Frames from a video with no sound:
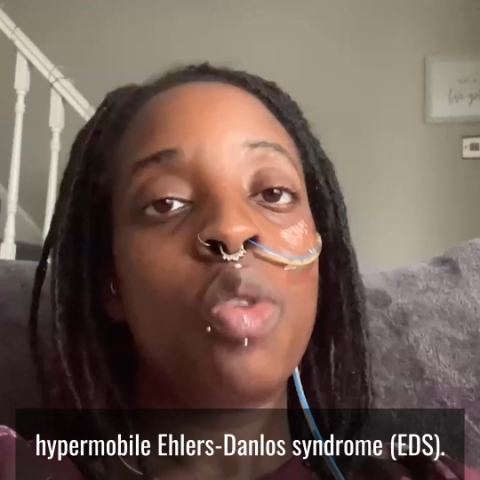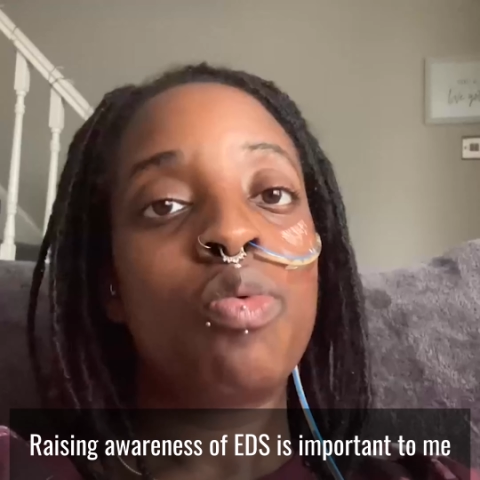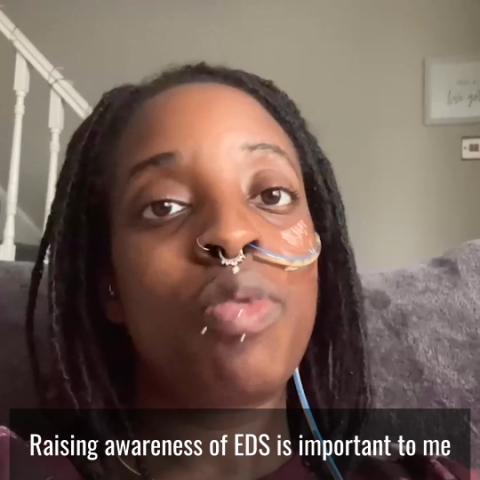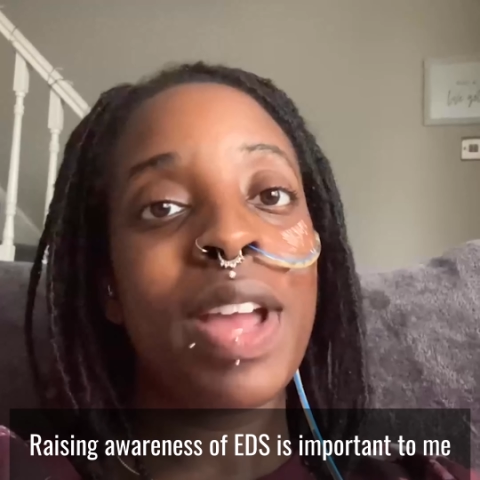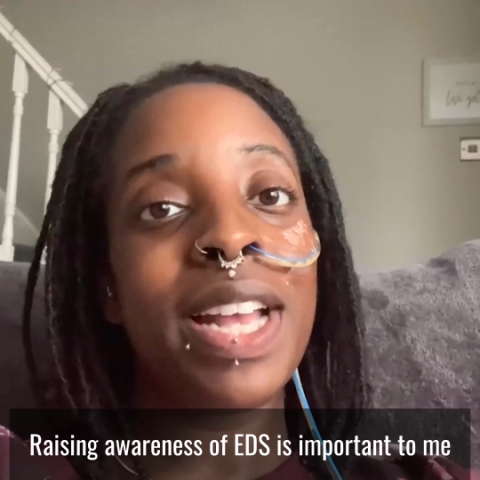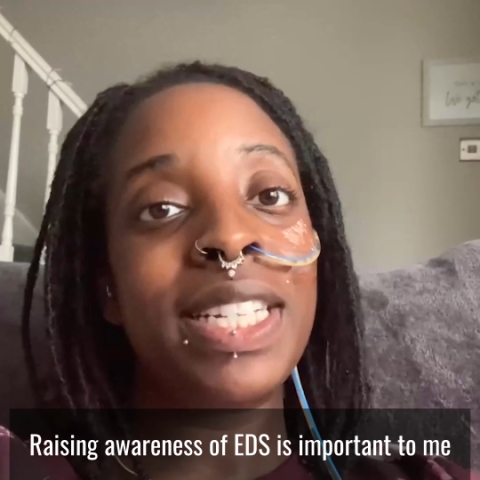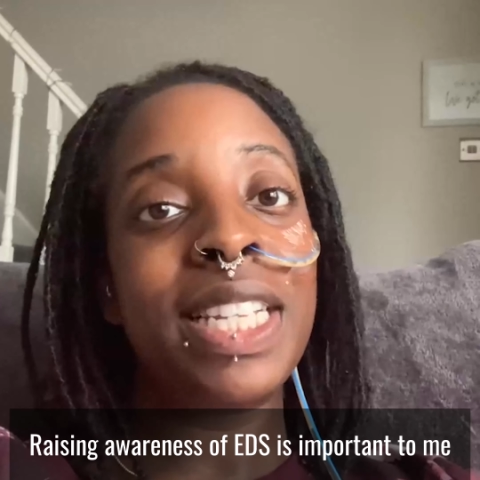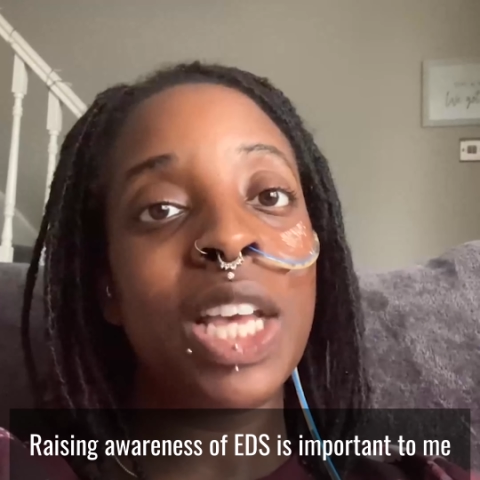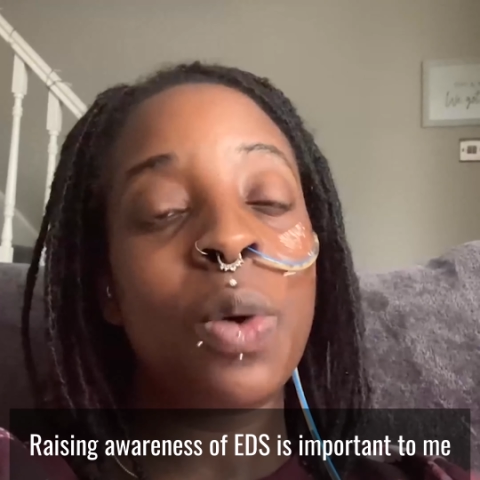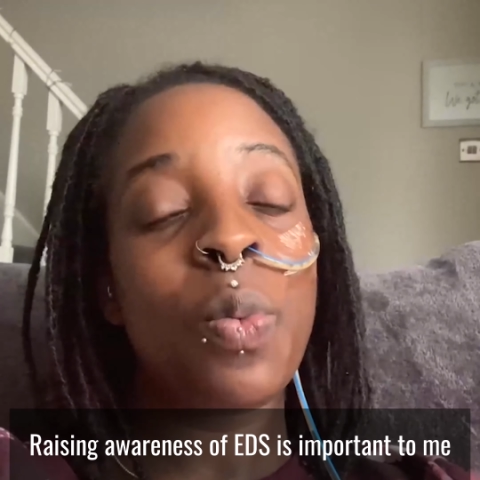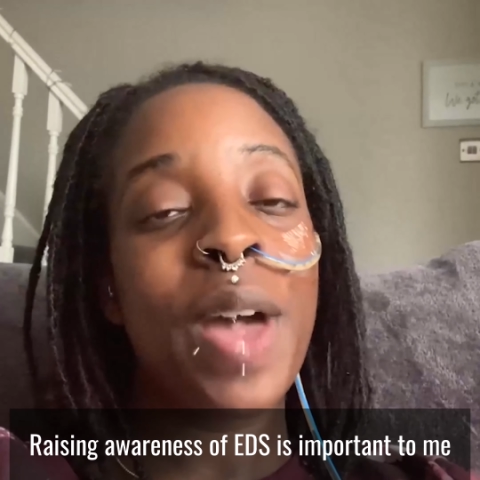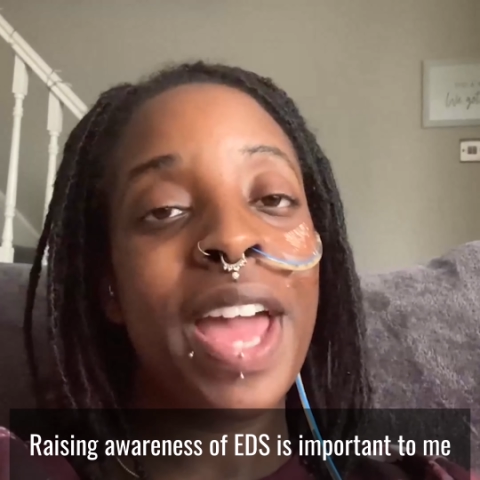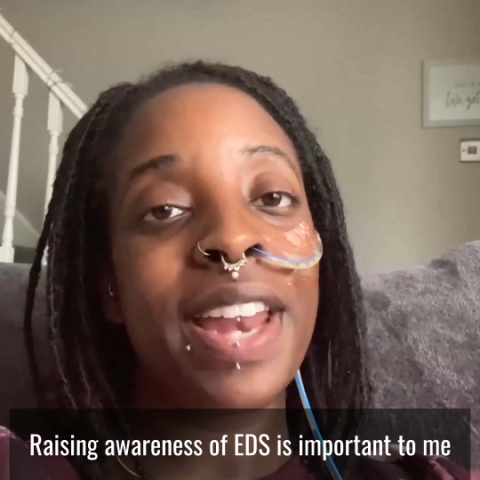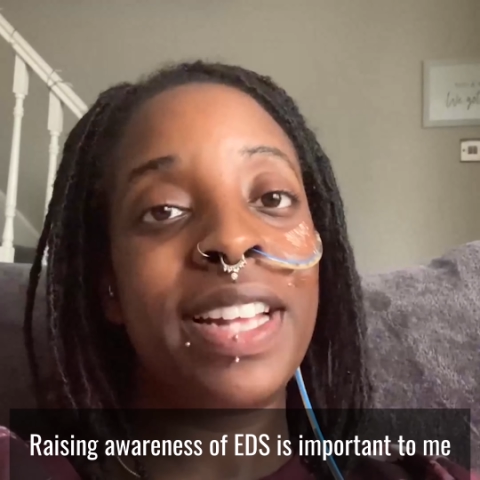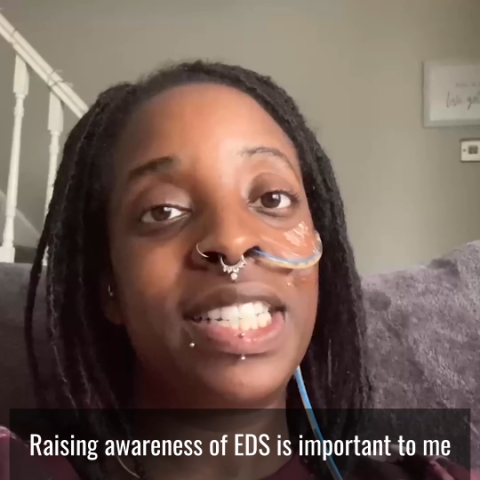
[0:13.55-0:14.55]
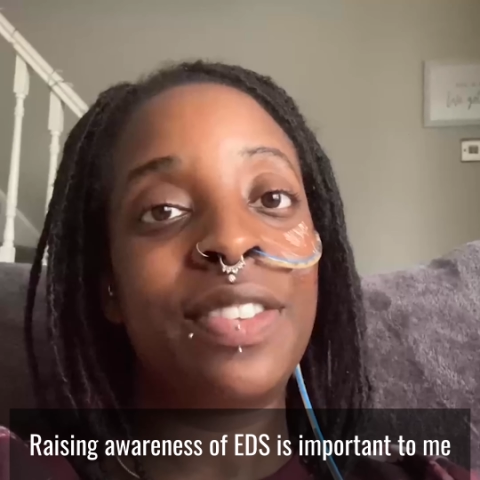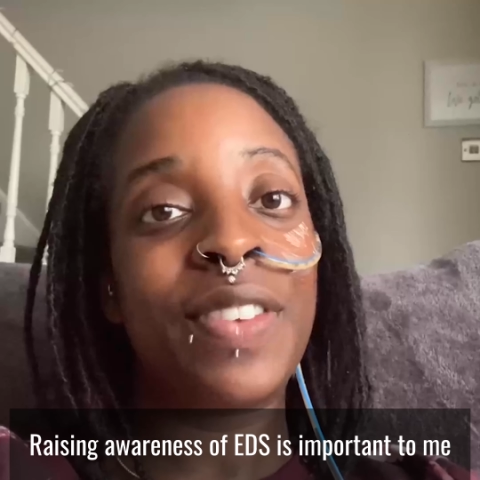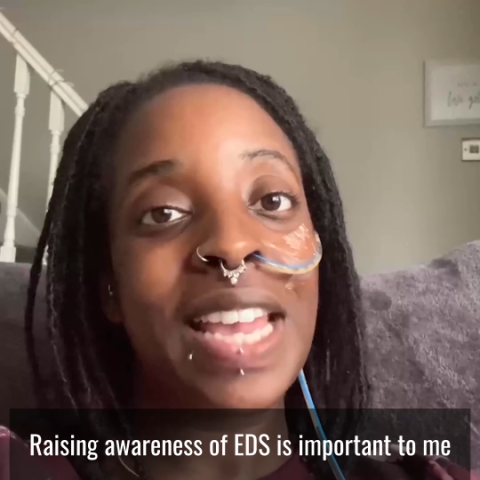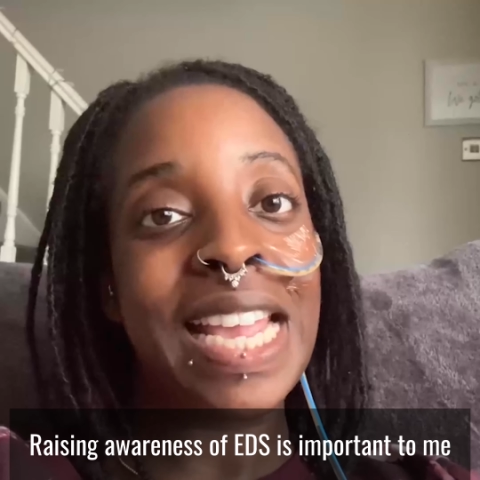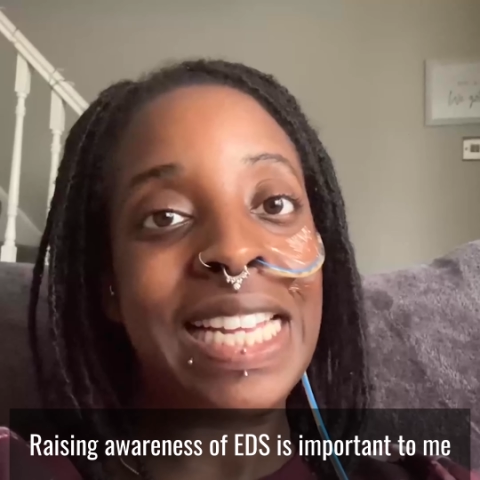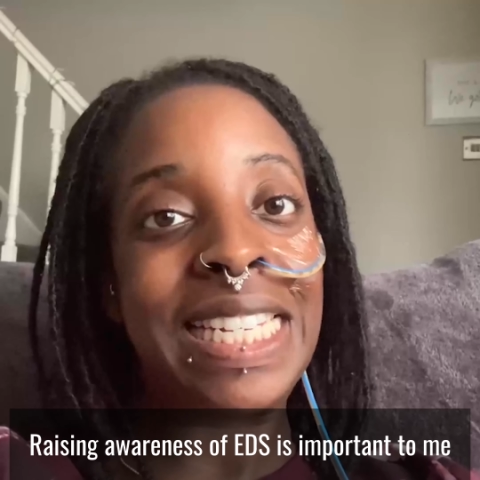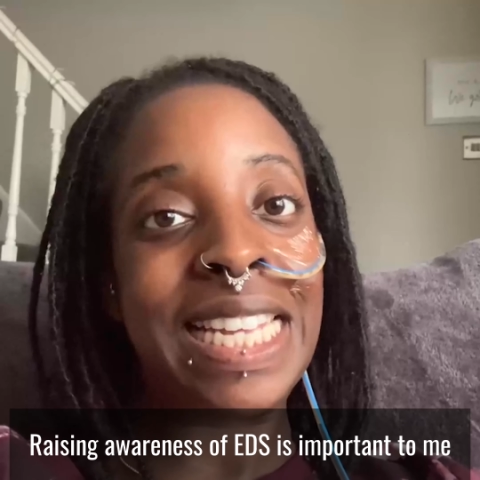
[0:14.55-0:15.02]
Raising awareness of
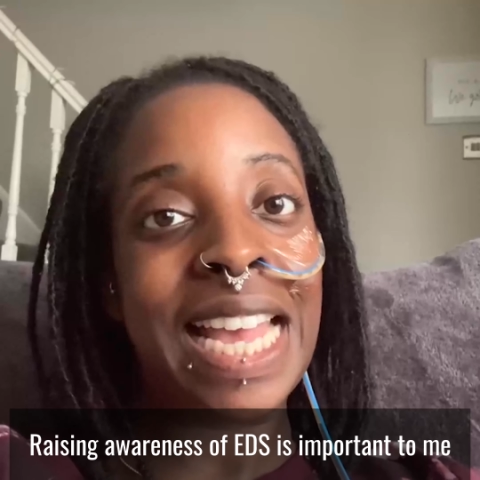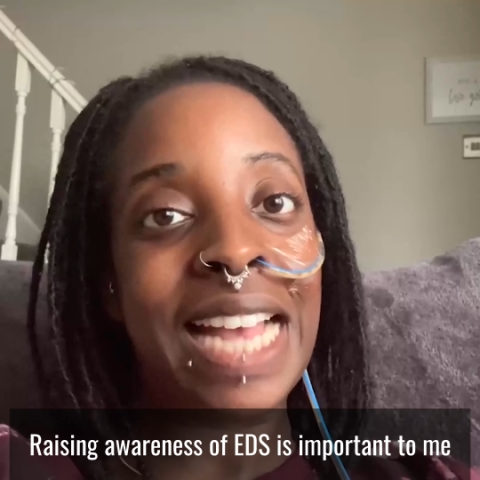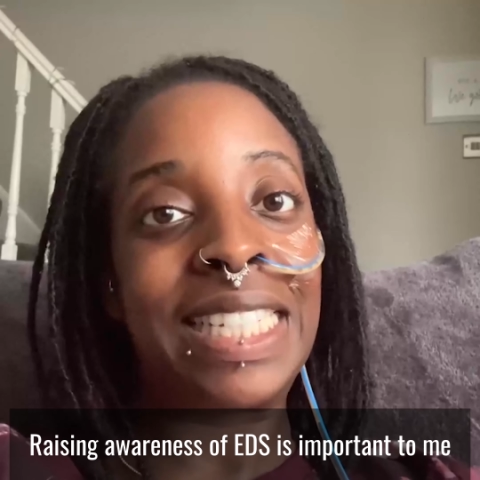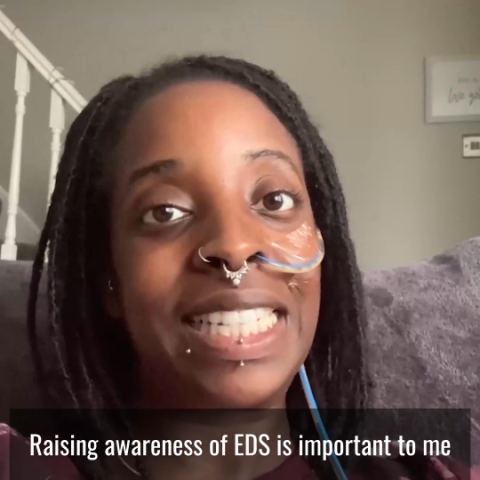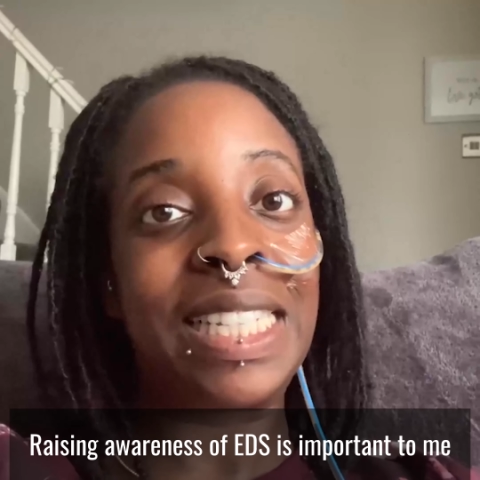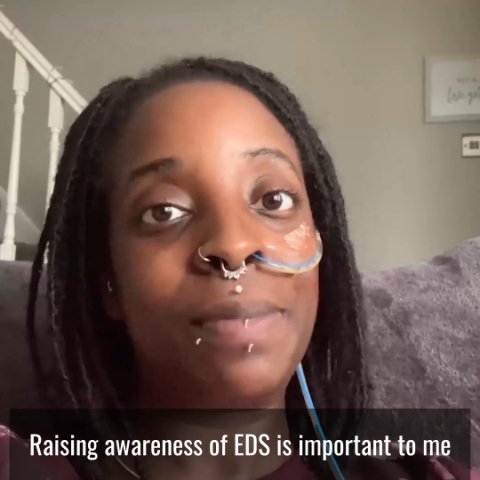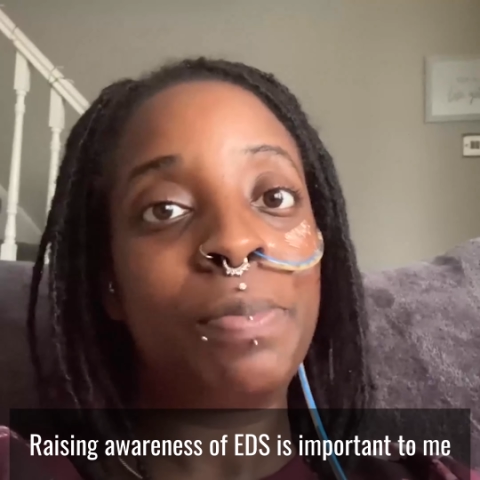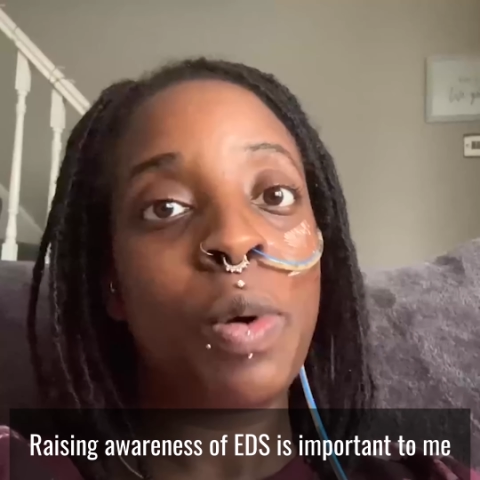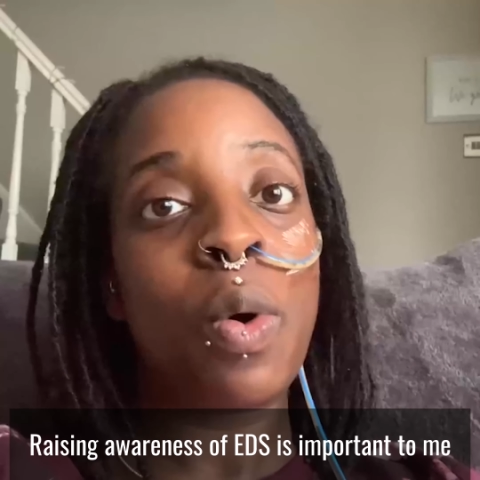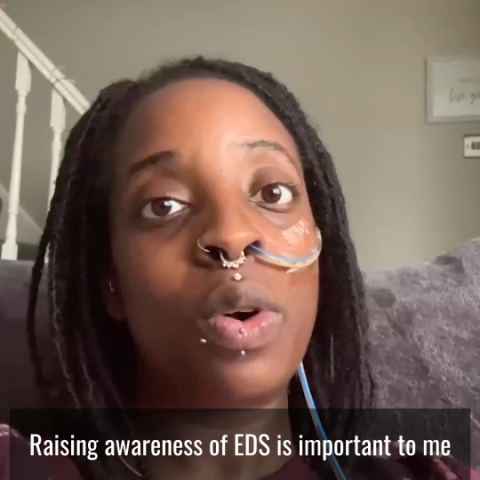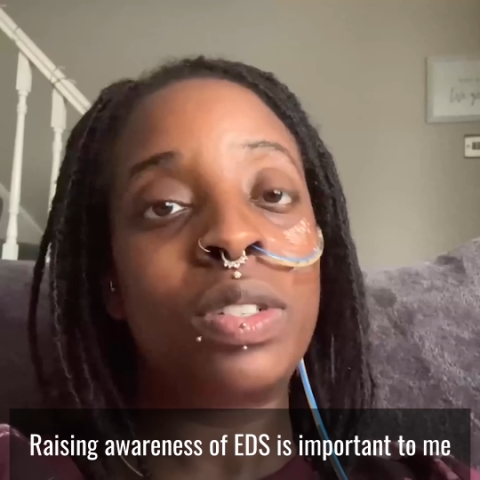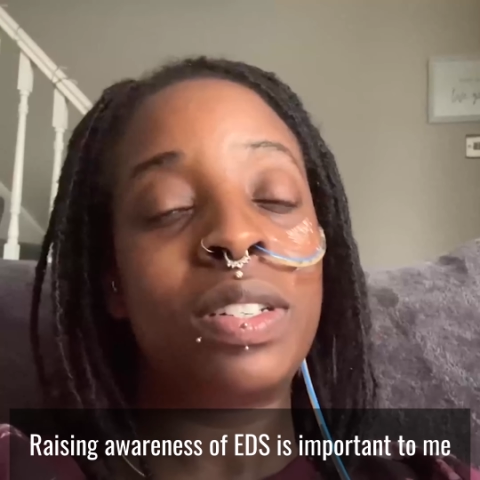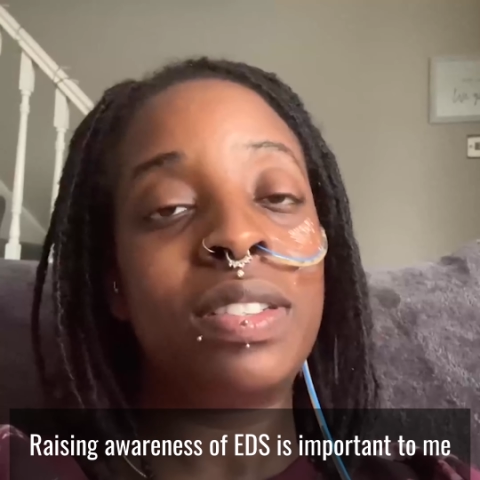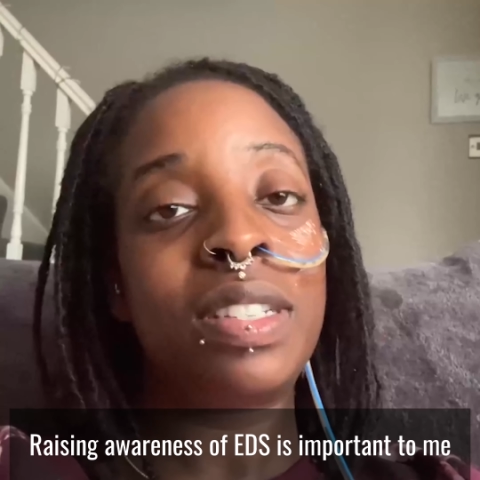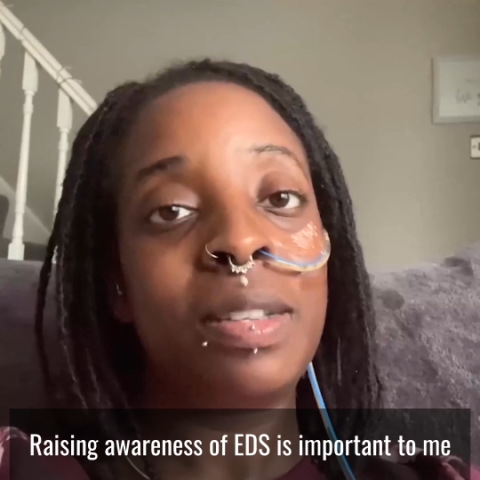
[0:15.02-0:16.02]
EDS is important